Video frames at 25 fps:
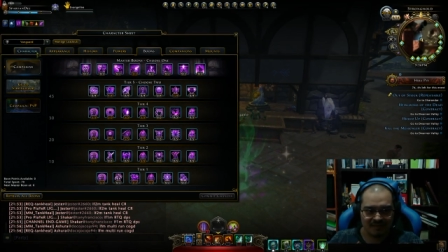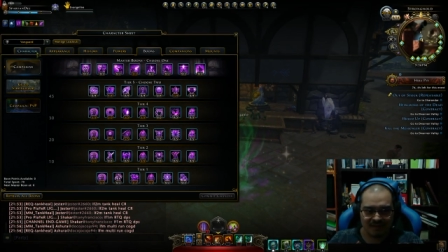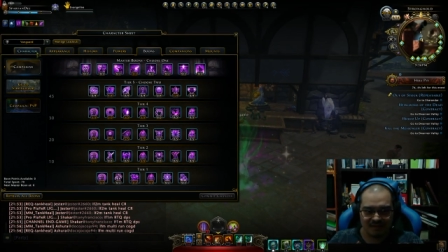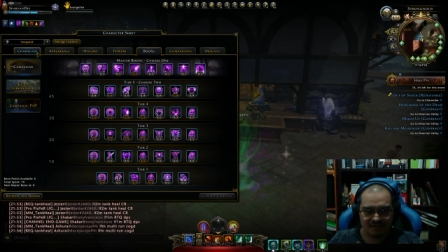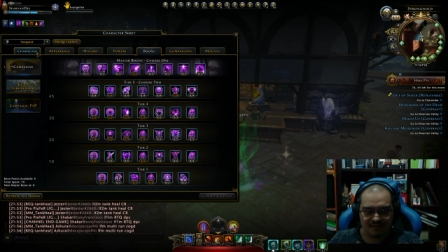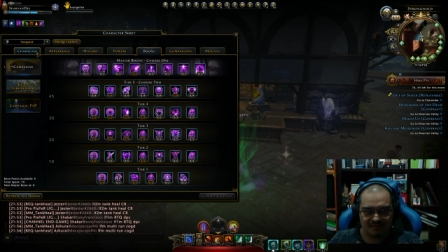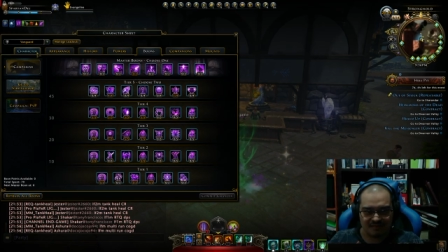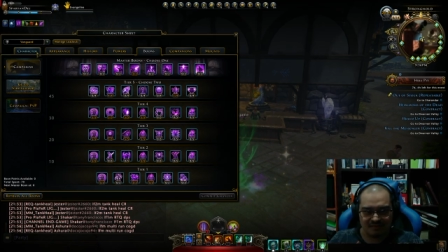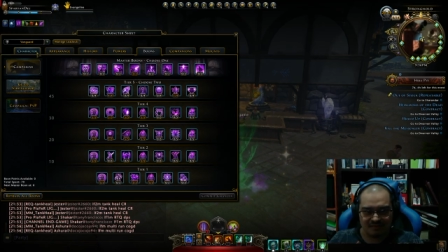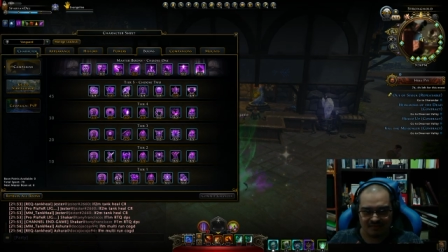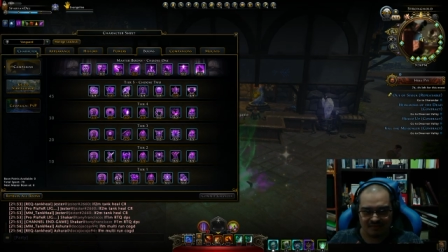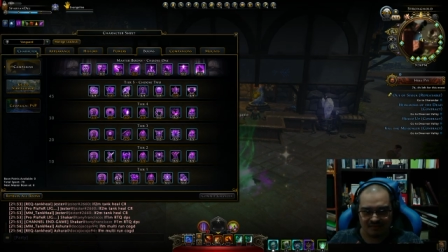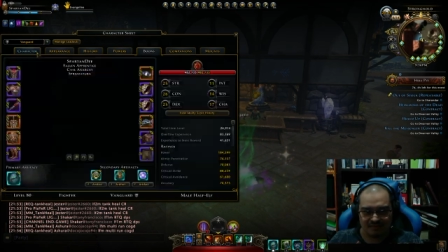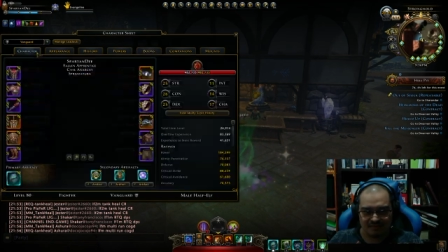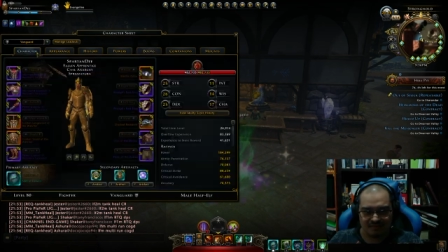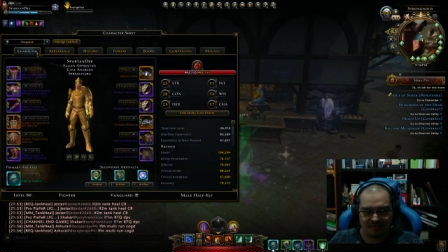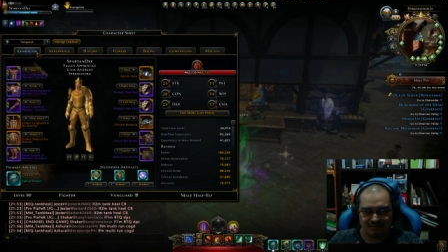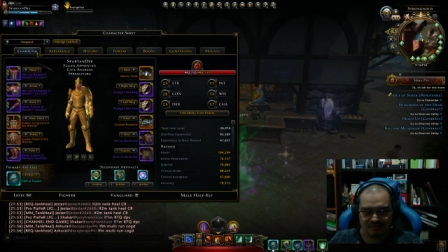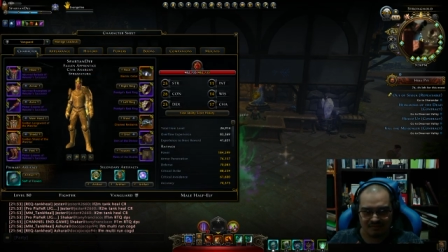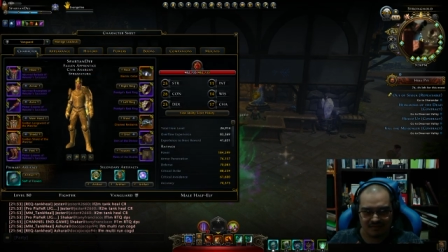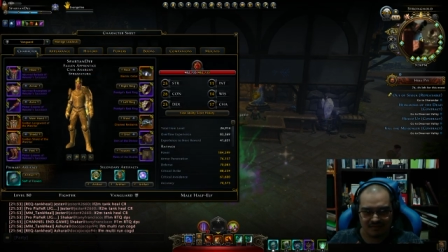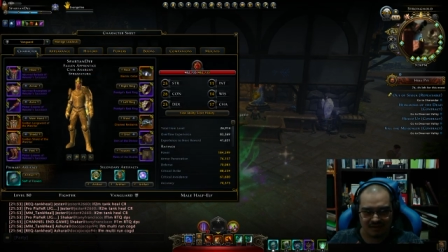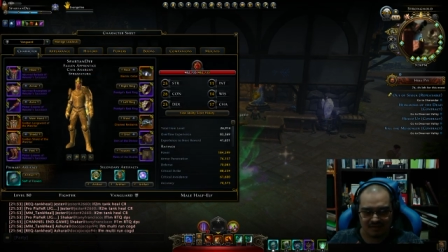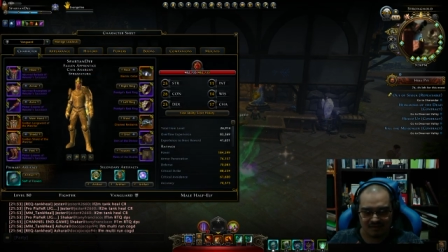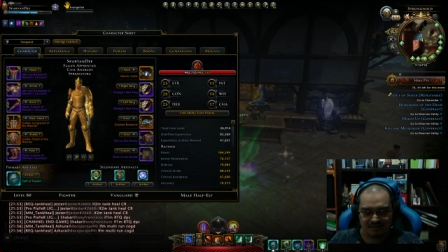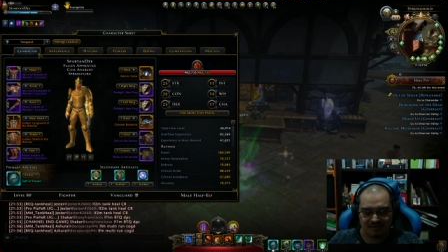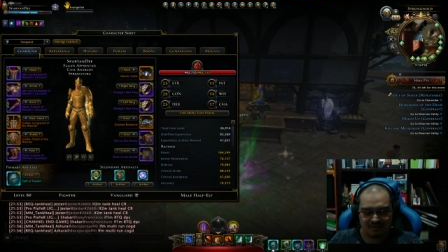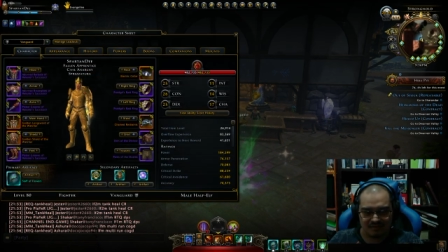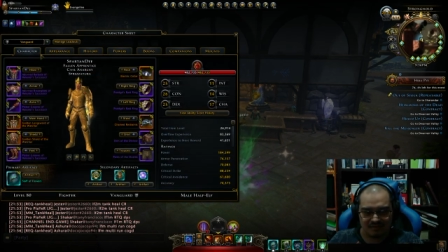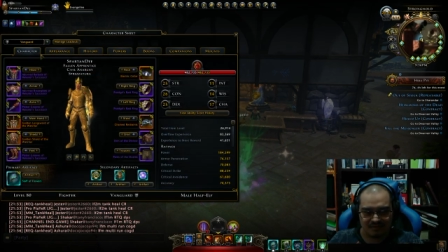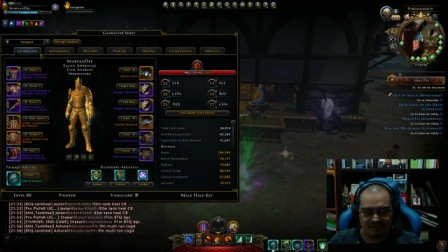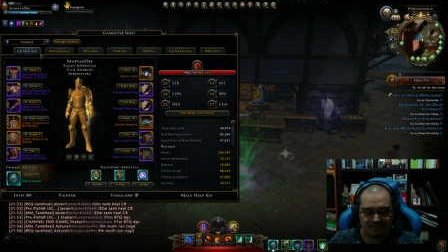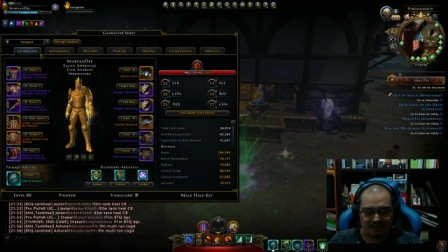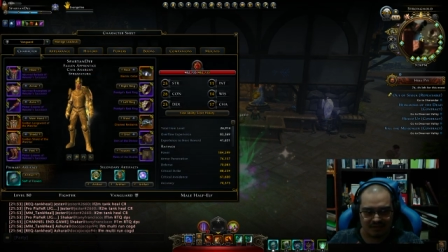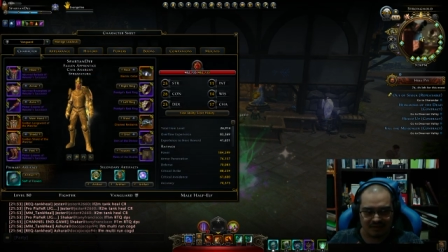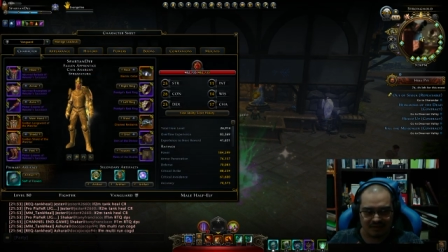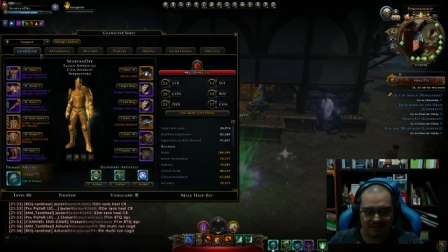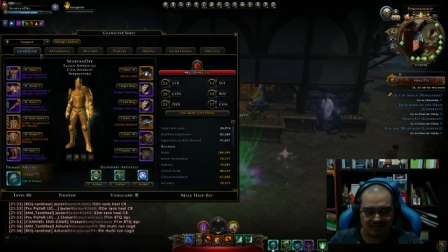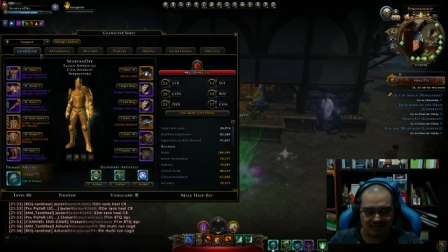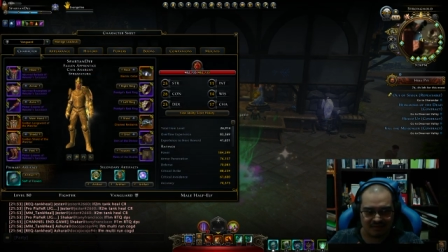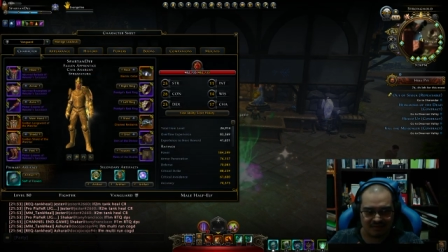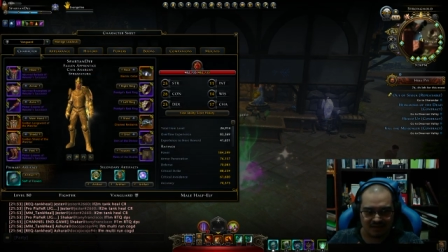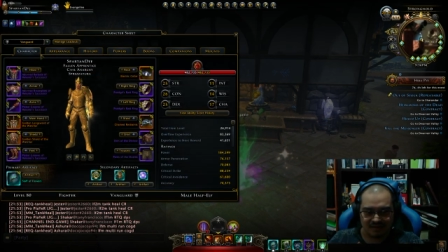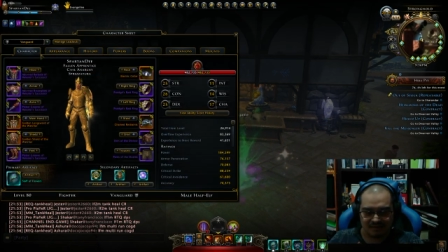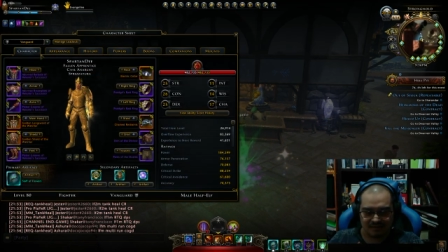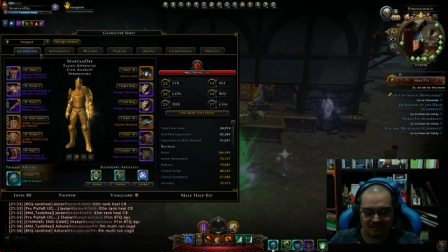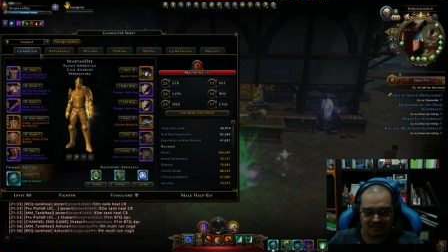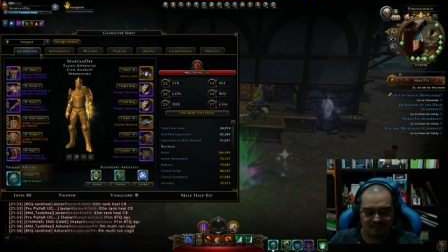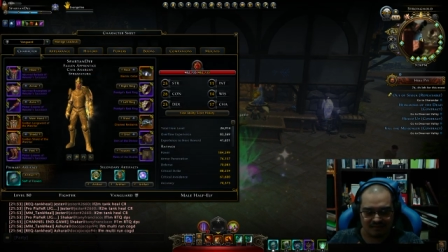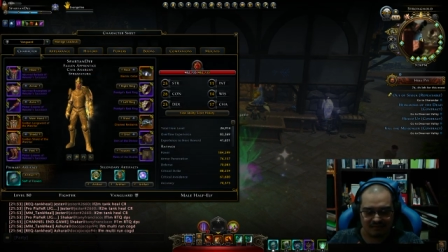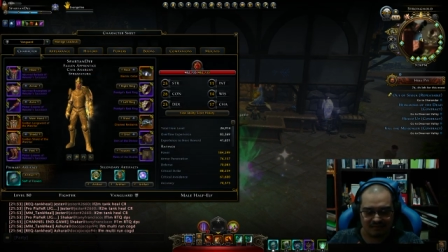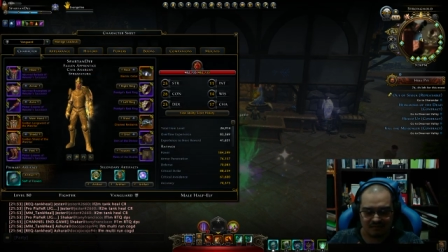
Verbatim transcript: It's, it's really annoying like